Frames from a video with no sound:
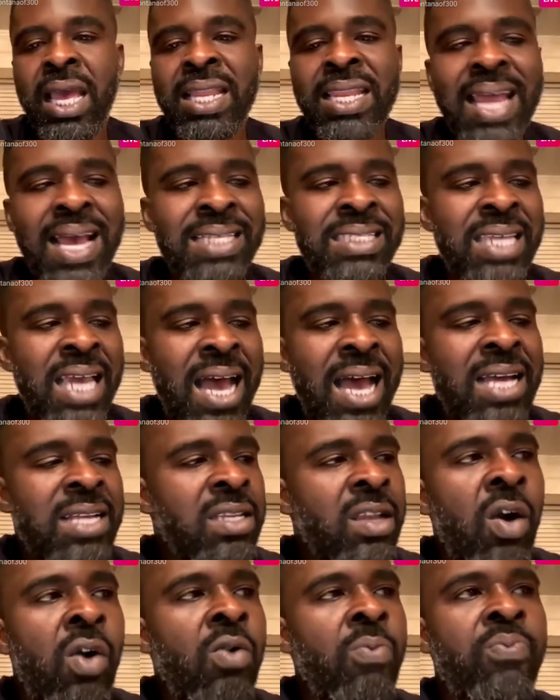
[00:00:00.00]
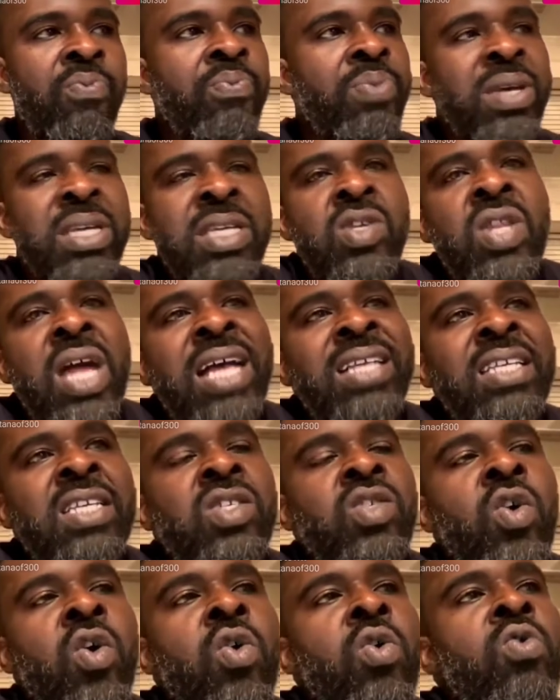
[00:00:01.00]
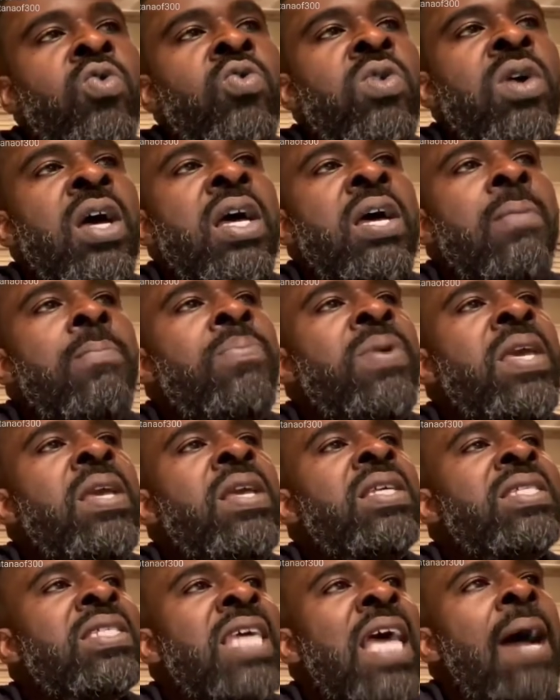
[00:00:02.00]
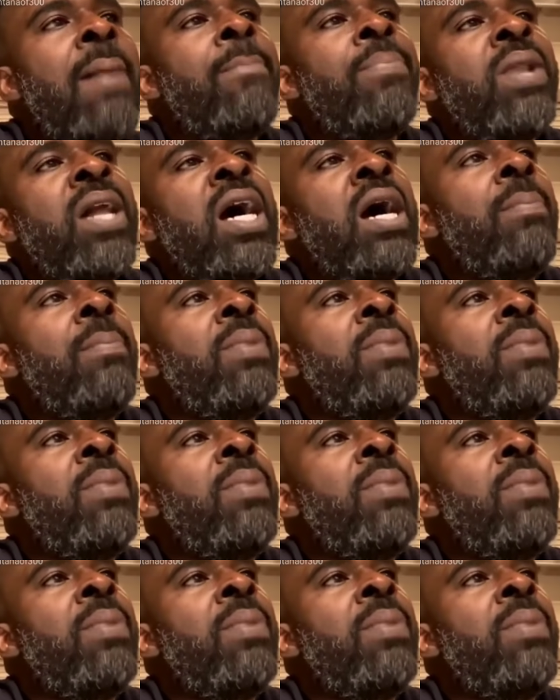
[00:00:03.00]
And that, no, but you're not just gonna say I'm blood,